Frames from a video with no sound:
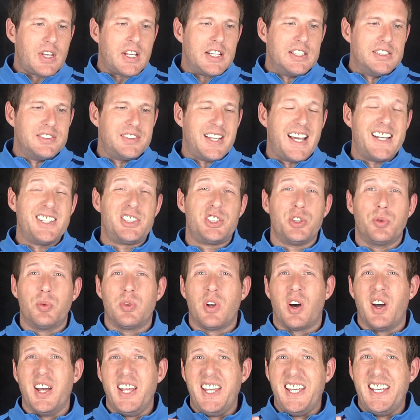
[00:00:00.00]
is actual
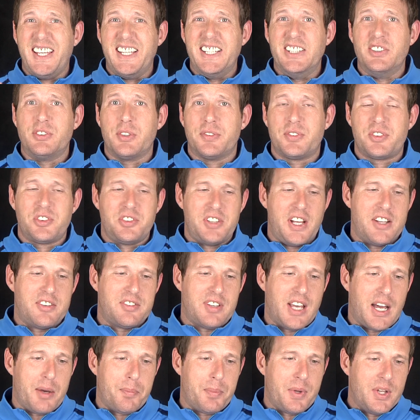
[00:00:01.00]
like ease of
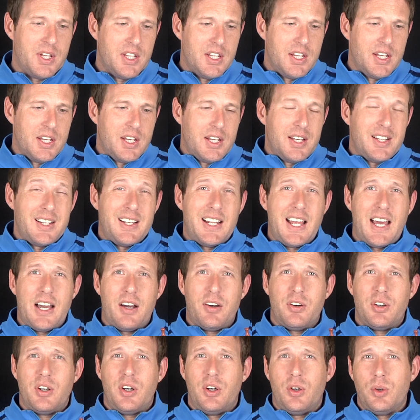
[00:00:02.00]
setup.
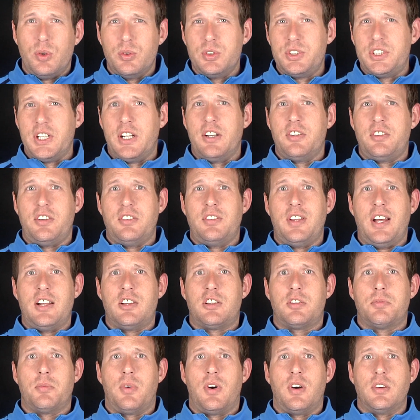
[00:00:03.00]
Now, all Genesis
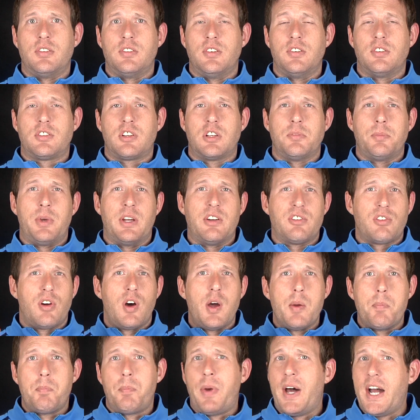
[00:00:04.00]
atomizers can be a
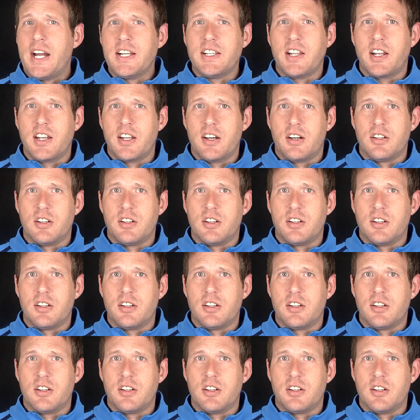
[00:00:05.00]
right pain in the